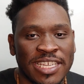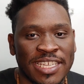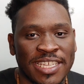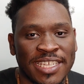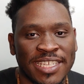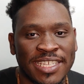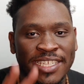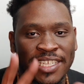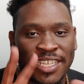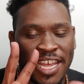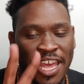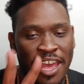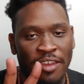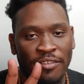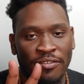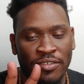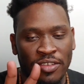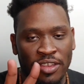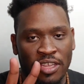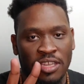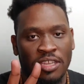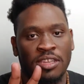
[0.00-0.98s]

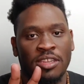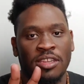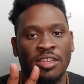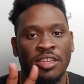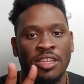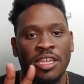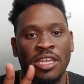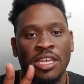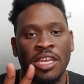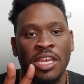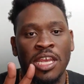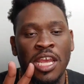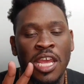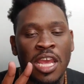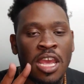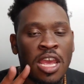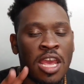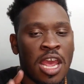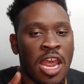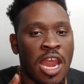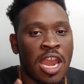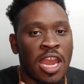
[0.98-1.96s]
7.
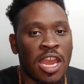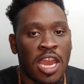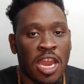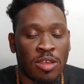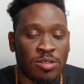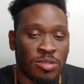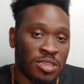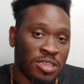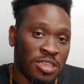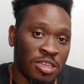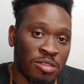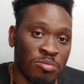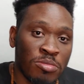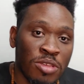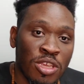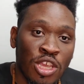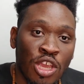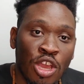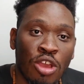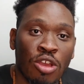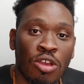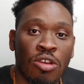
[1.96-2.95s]
Now, some
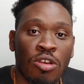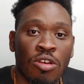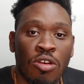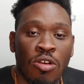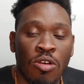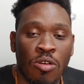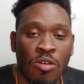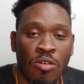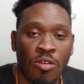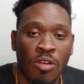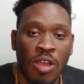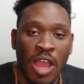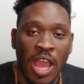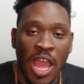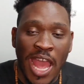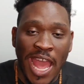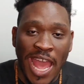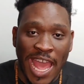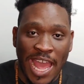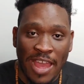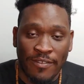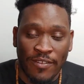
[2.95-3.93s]
of y'all
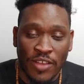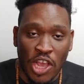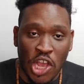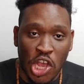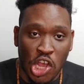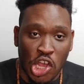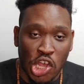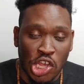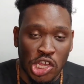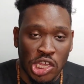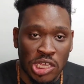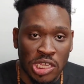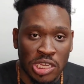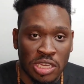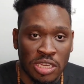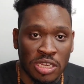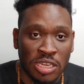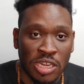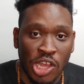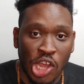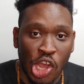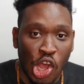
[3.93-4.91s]
have
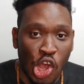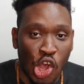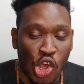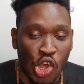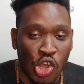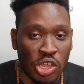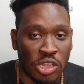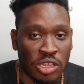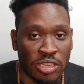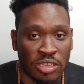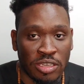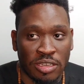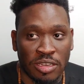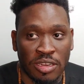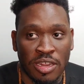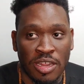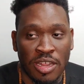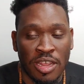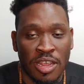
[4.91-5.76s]
gone on